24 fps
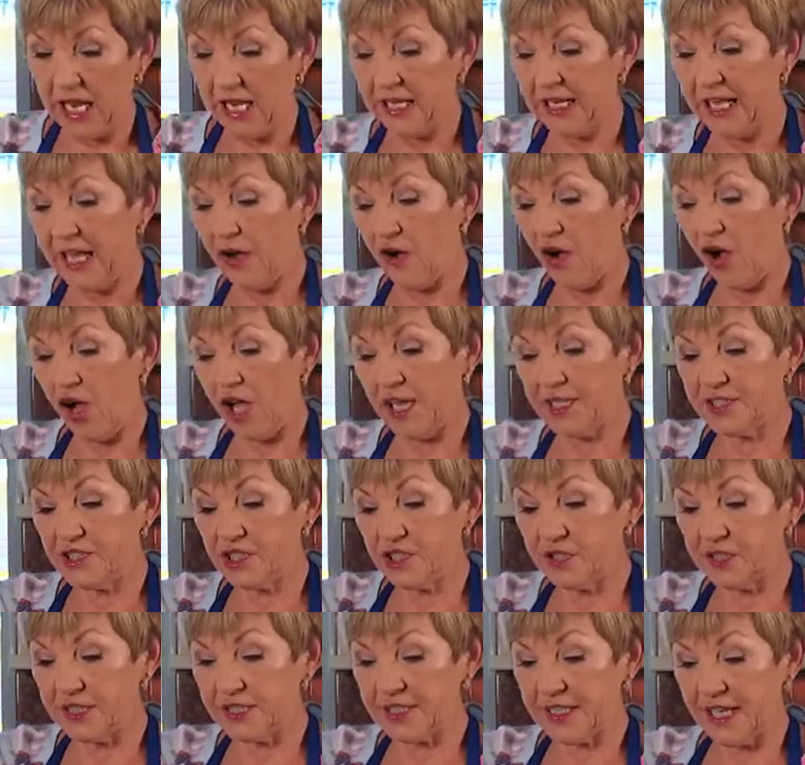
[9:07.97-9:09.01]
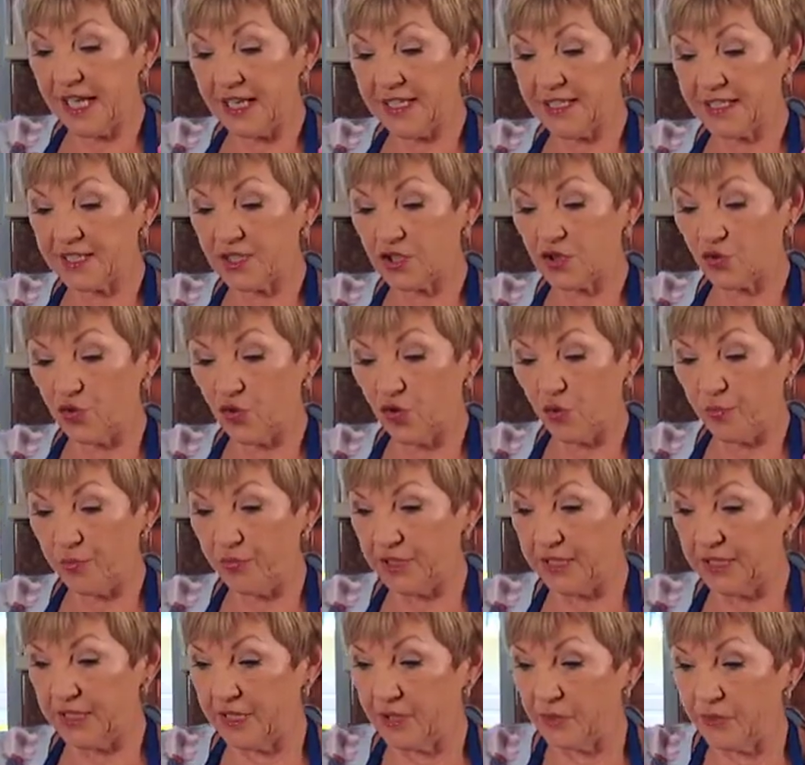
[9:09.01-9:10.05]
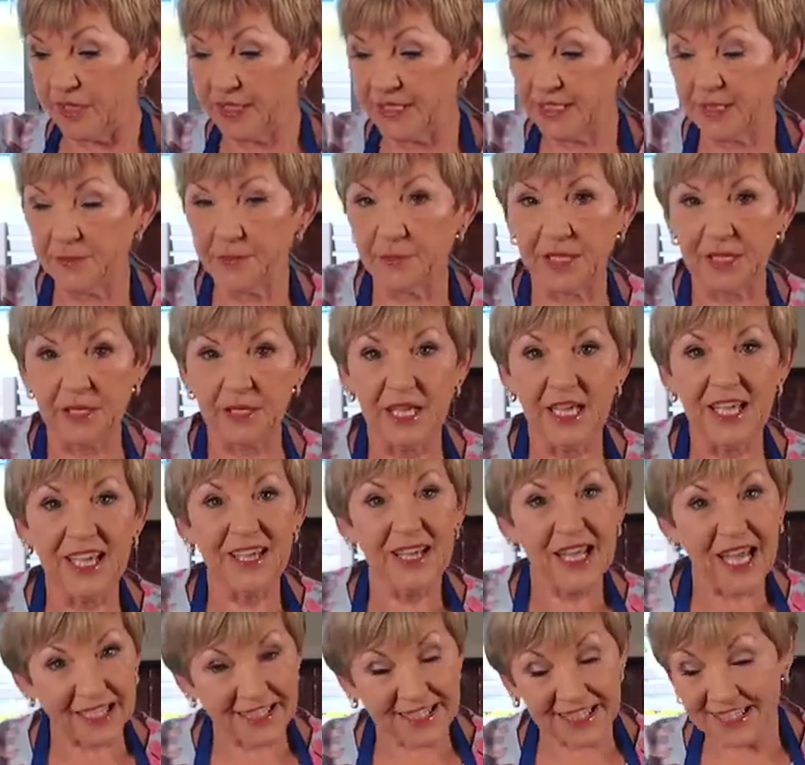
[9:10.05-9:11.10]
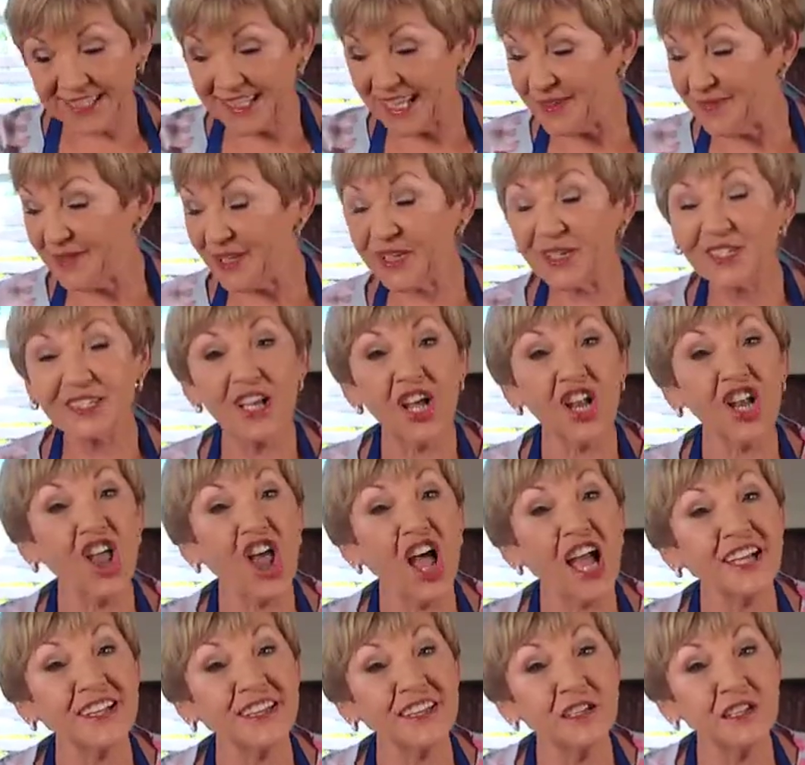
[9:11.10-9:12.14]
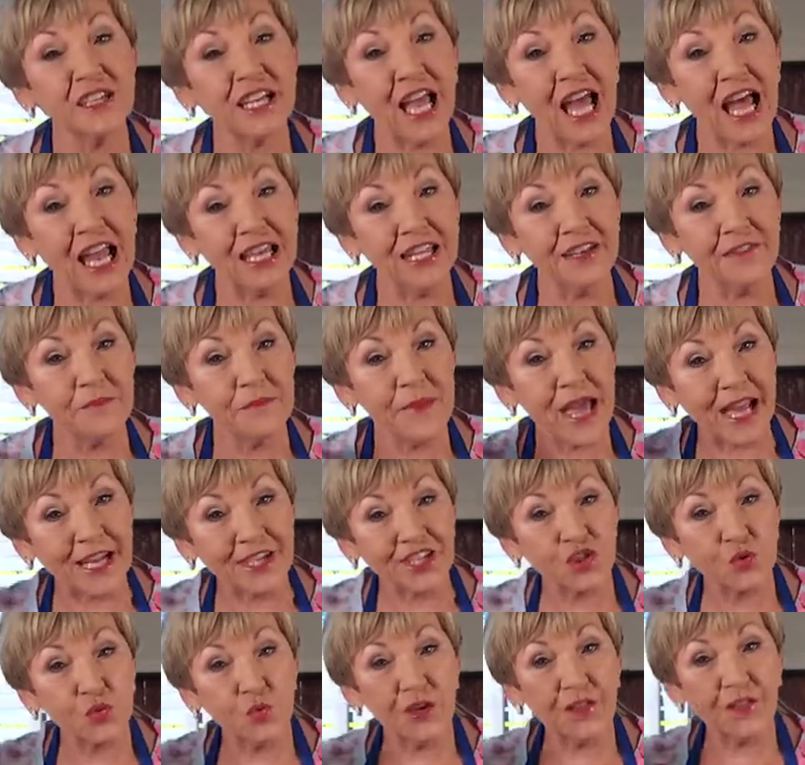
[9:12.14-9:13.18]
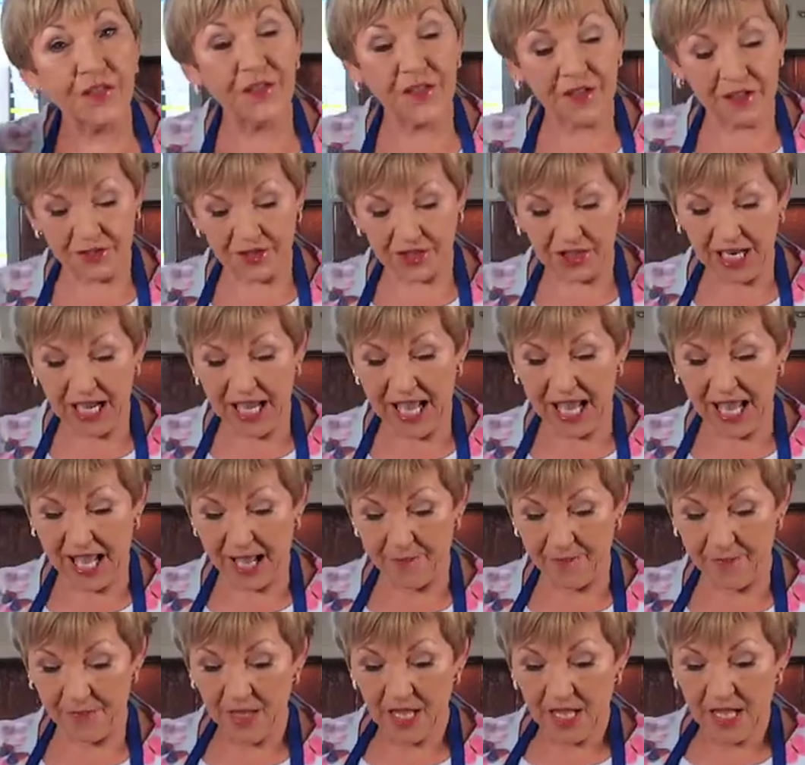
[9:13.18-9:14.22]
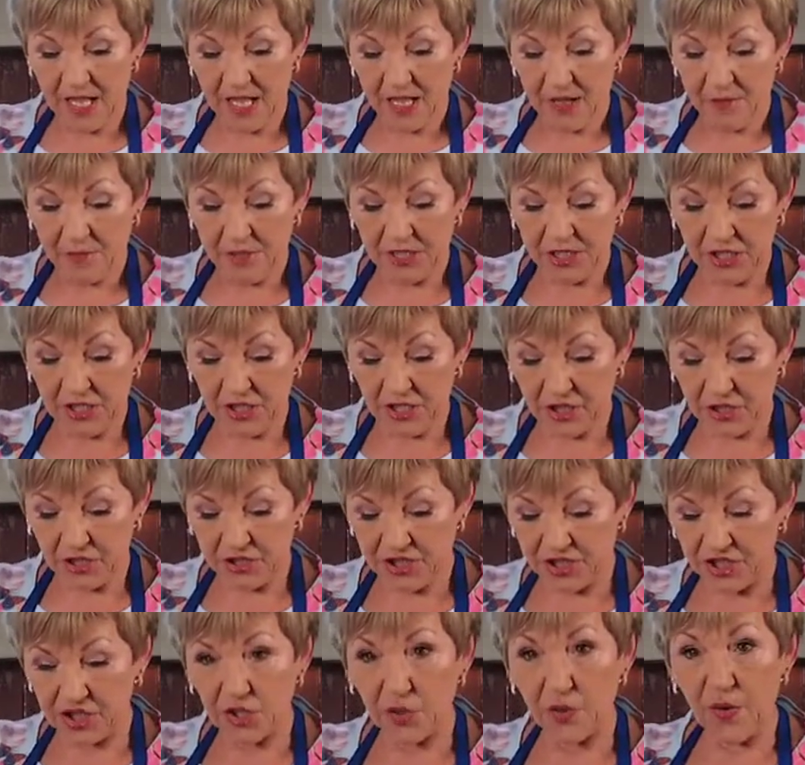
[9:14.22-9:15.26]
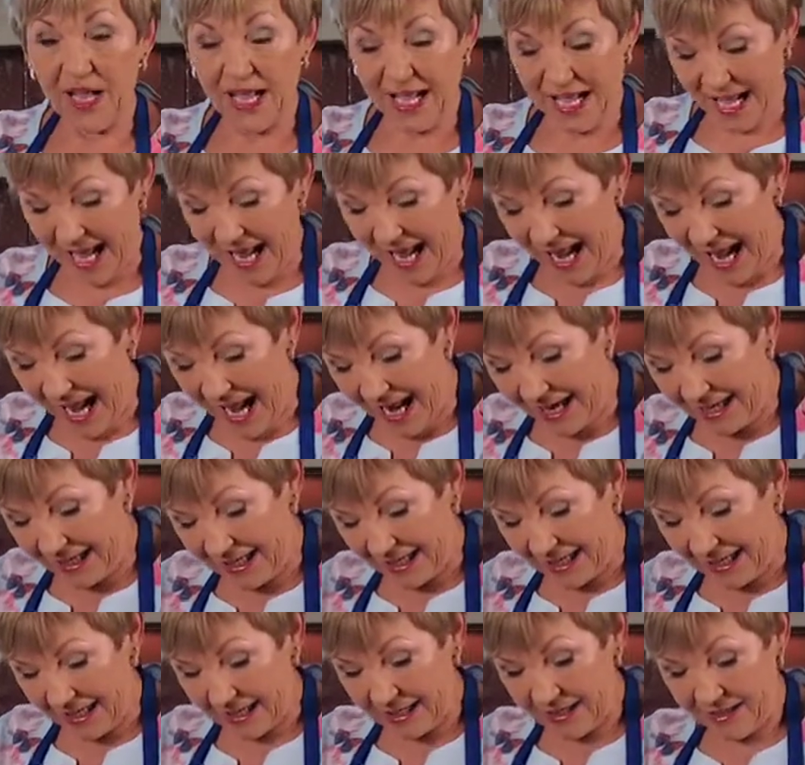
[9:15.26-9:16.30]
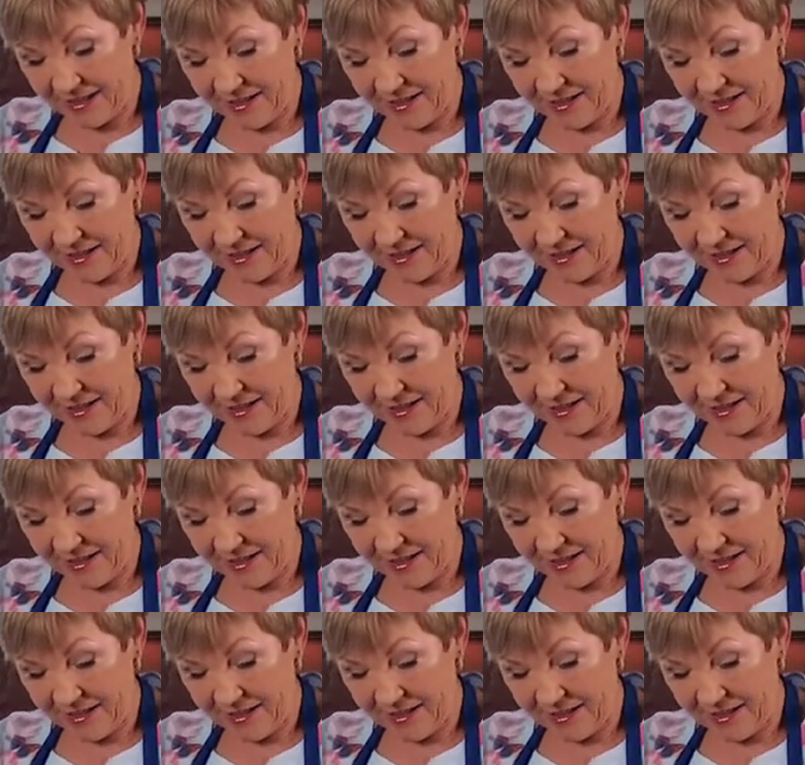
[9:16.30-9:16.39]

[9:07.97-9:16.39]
Now, I do say strawberry in the recipe, as I said, because I like the colour match with the jam, but you could do any